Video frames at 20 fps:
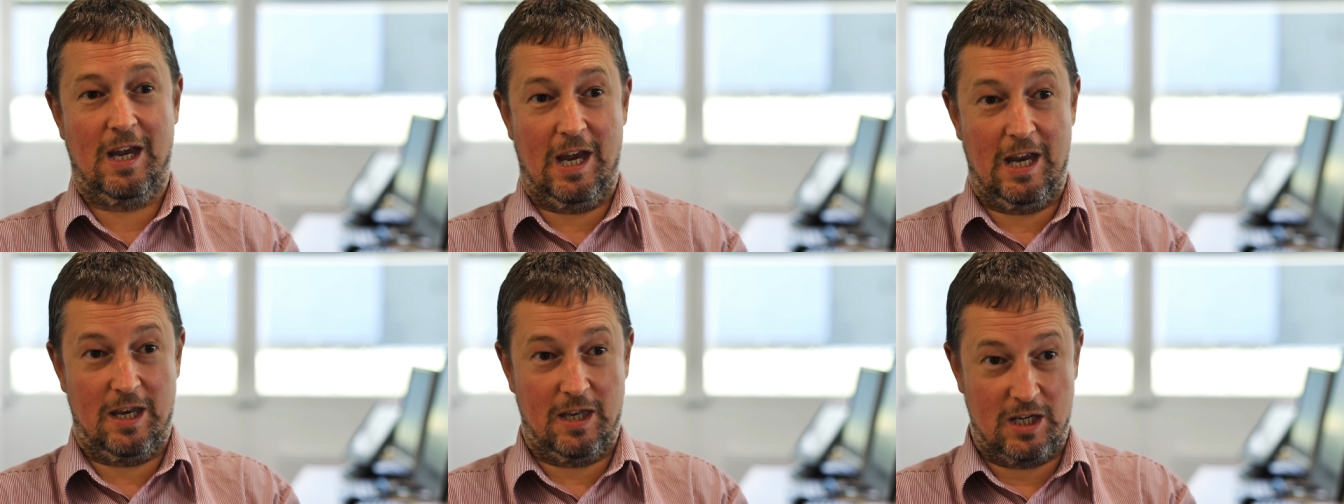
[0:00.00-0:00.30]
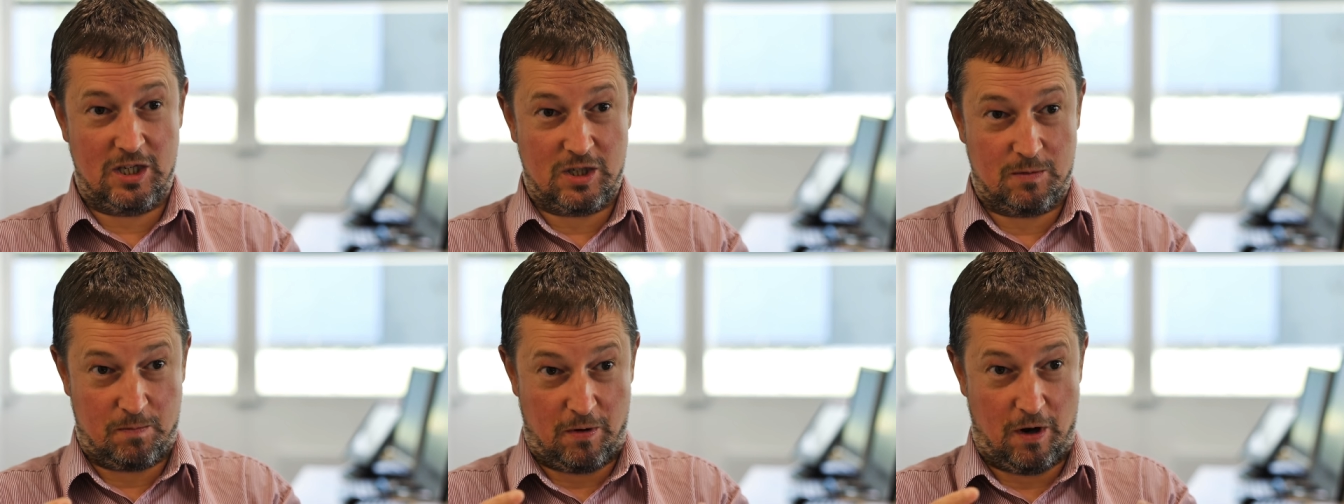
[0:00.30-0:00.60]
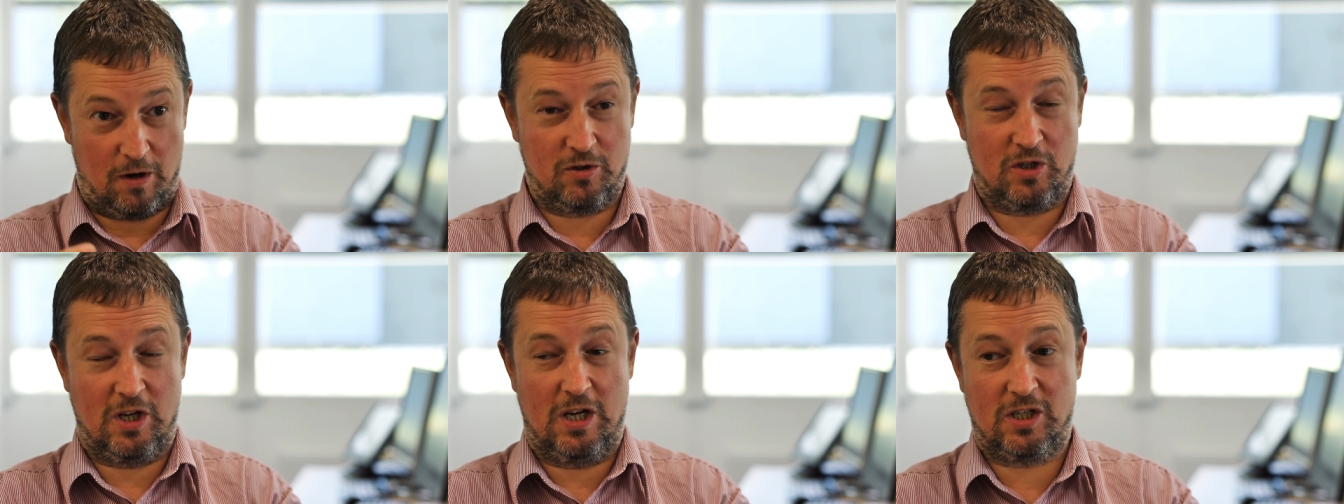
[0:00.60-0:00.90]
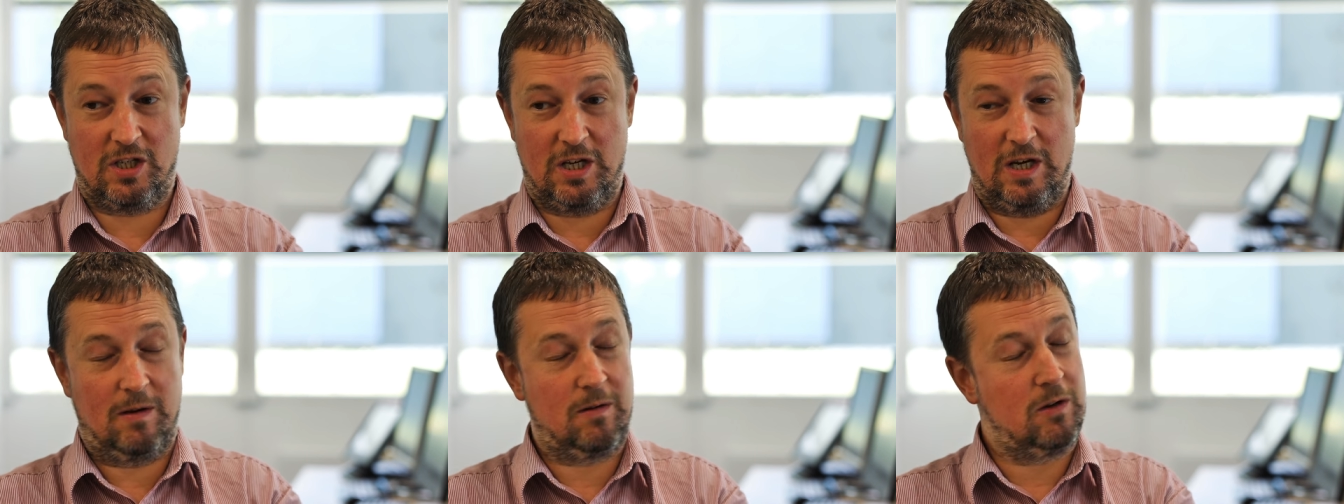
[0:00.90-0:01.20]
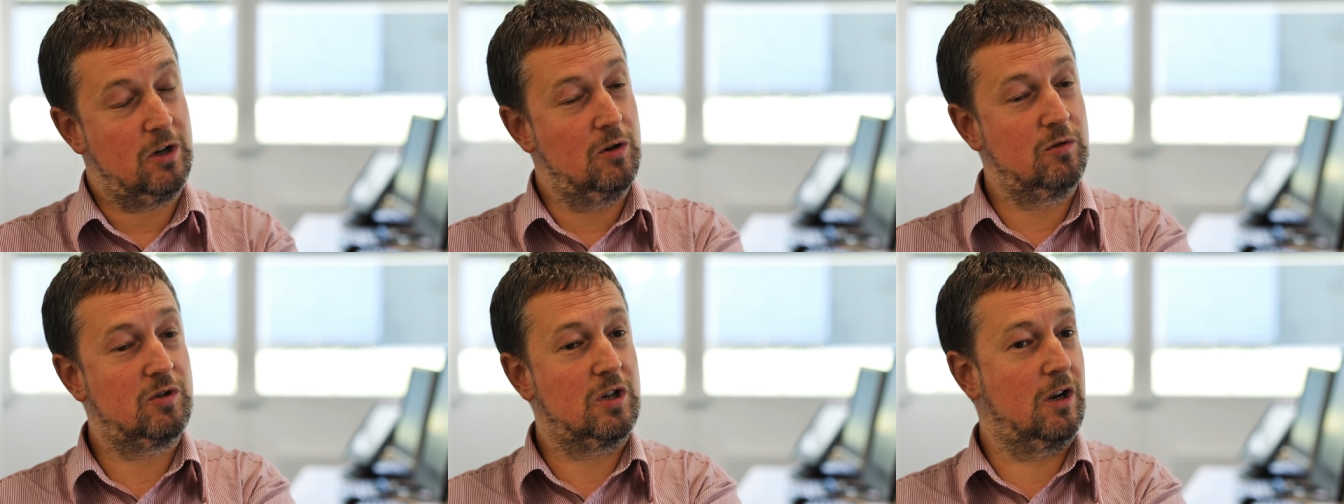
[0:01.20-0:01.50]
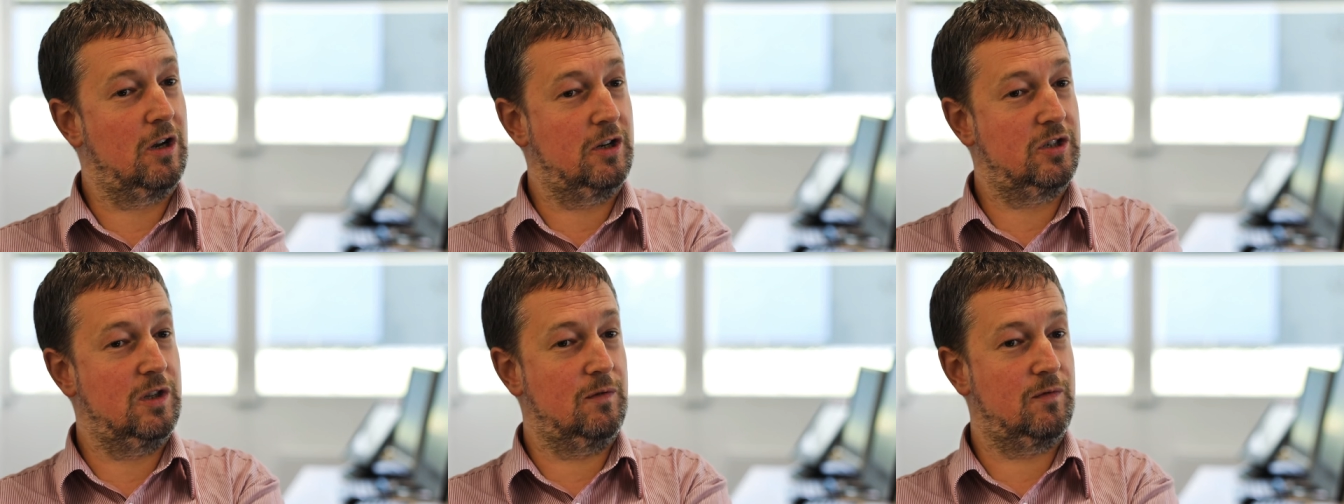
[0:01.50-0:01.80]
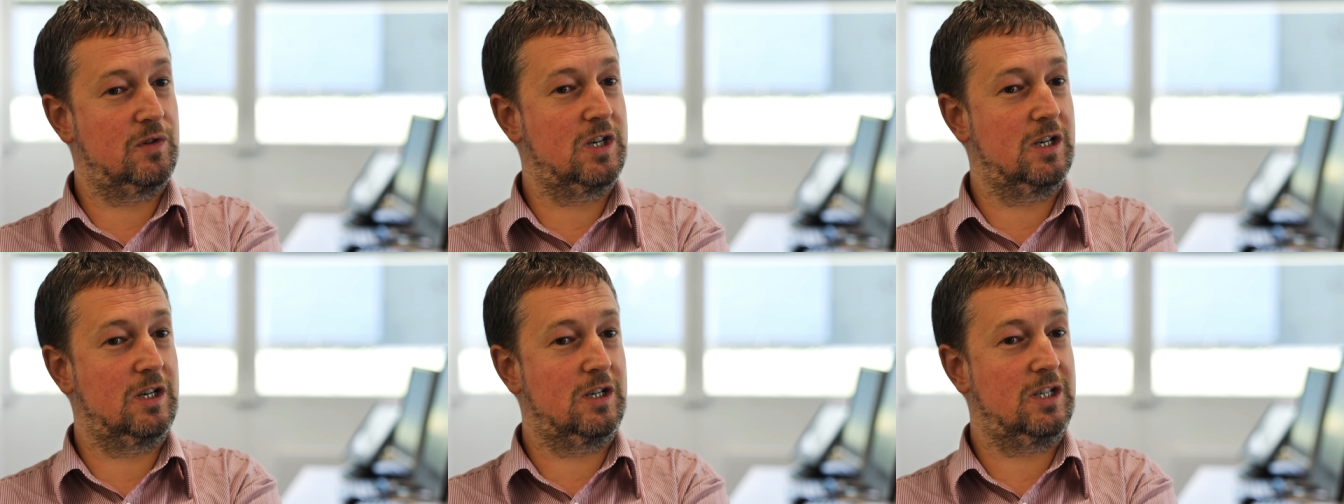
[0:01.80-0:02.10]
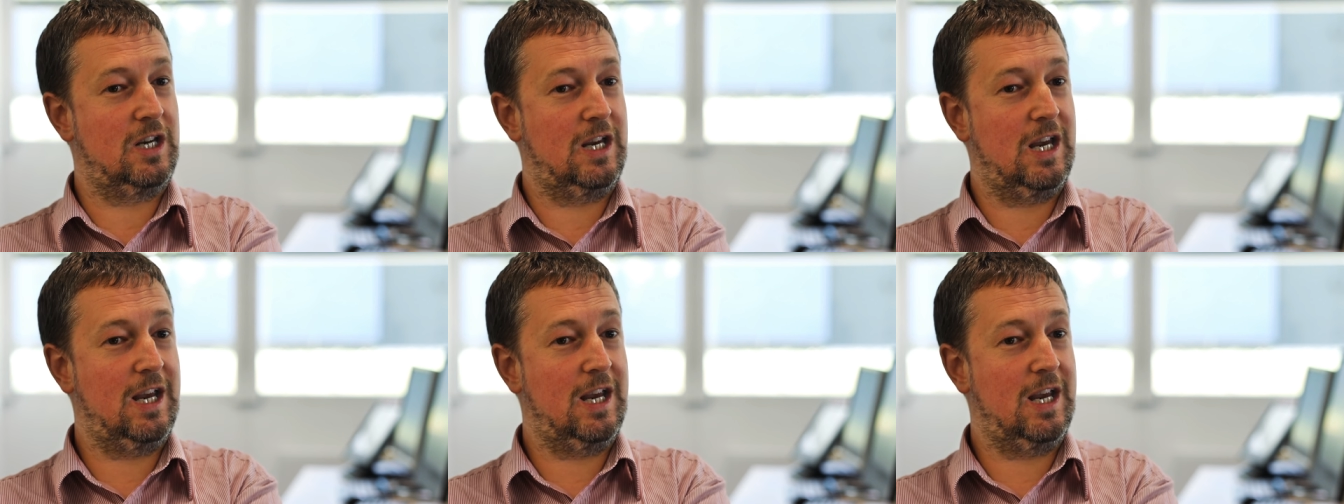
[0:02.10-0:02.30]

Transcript: in this process, in utilising the facility